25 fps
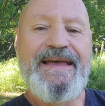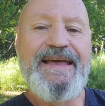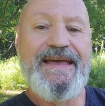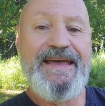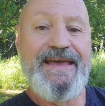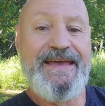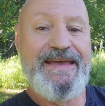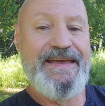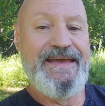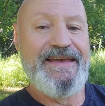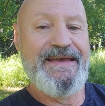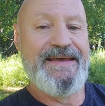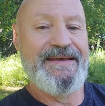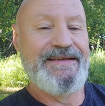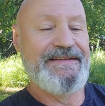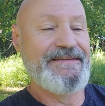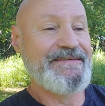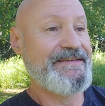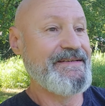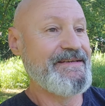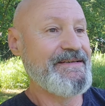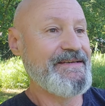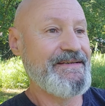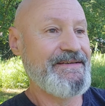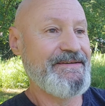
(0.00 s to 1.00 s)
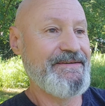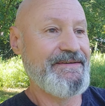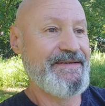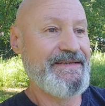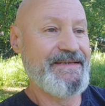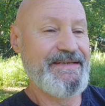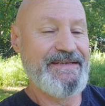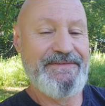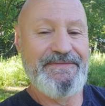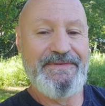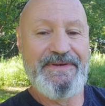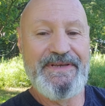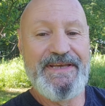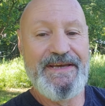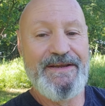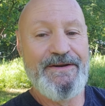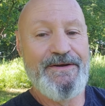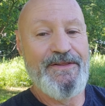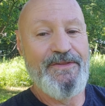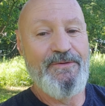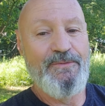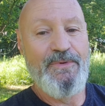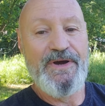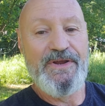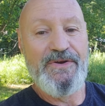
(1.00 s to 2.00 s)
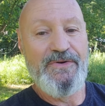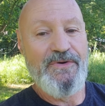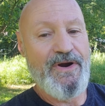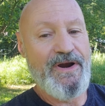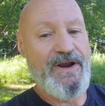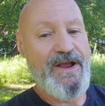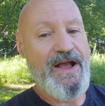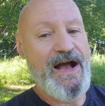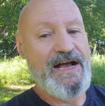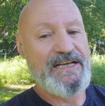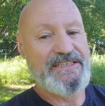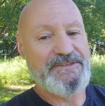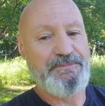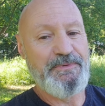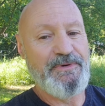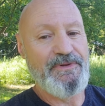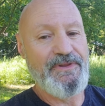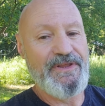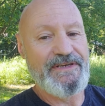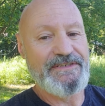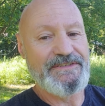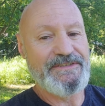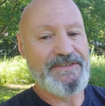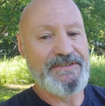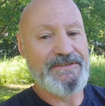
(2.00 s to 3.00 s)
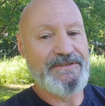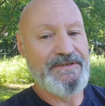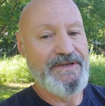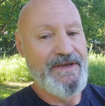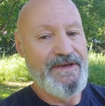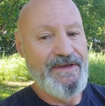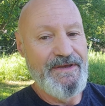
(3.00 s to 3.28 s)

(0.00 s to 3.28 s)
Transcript: And we get all the way to our gospel lesson